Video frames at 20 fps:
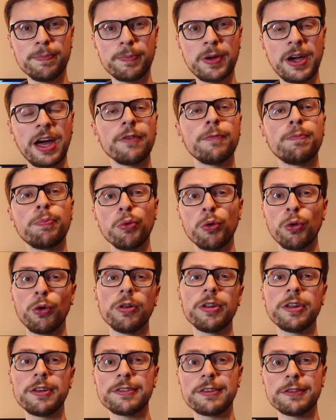kind of
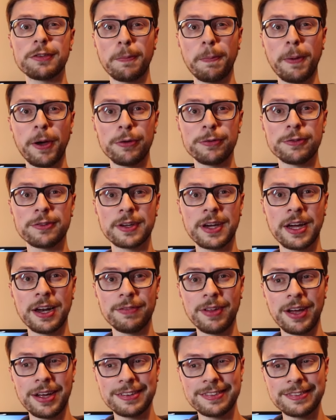brawlers, as opposed to kind
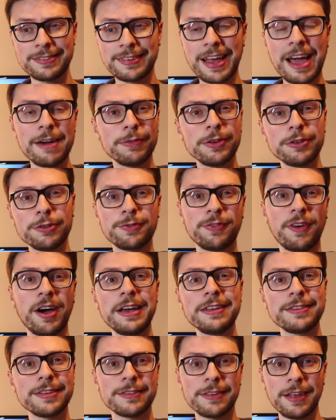of like savage
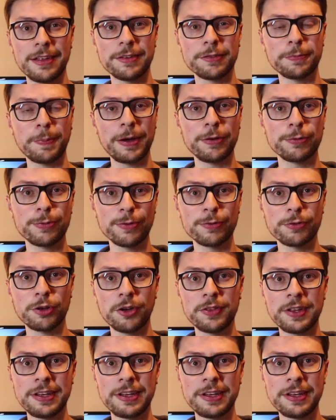fighters like the Space Wolves are.